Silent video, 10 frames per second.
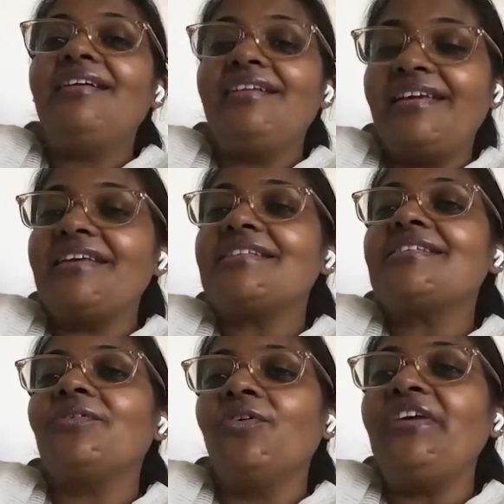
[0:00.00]
In
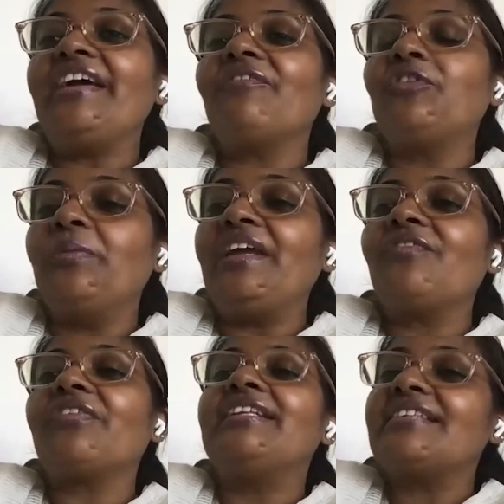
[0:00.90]
case, you know, we have to
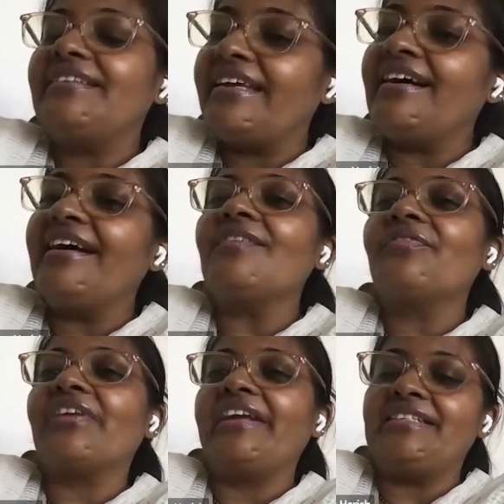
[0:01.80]
make friends and they are our
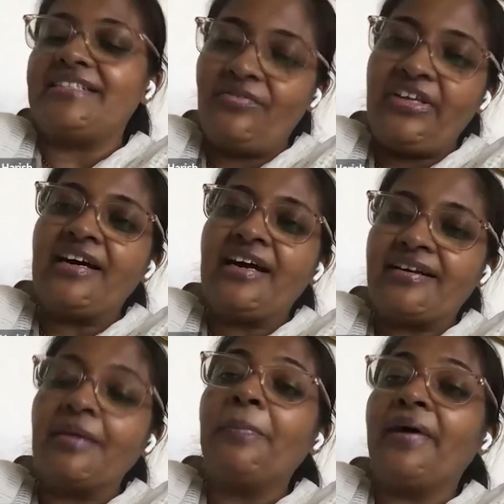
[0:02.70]
friends and we
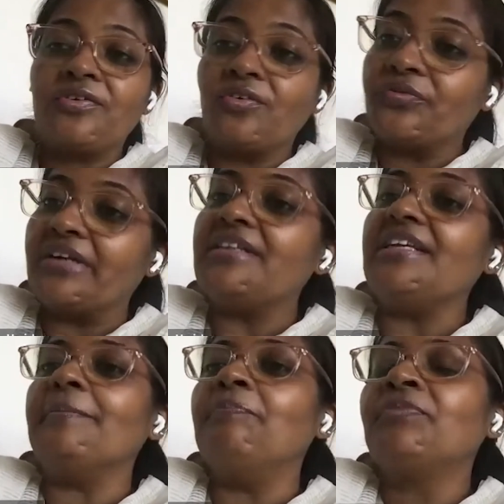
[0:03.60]
are a part of a
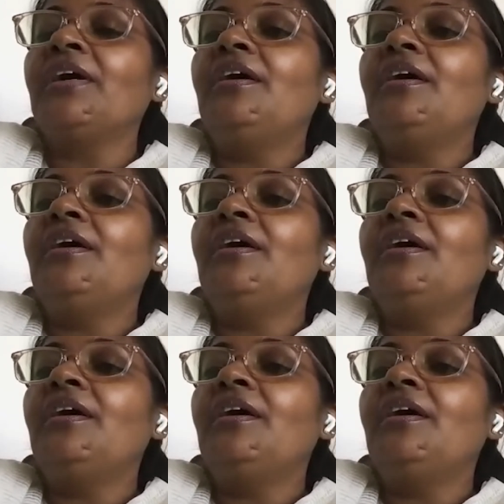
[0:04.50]
team.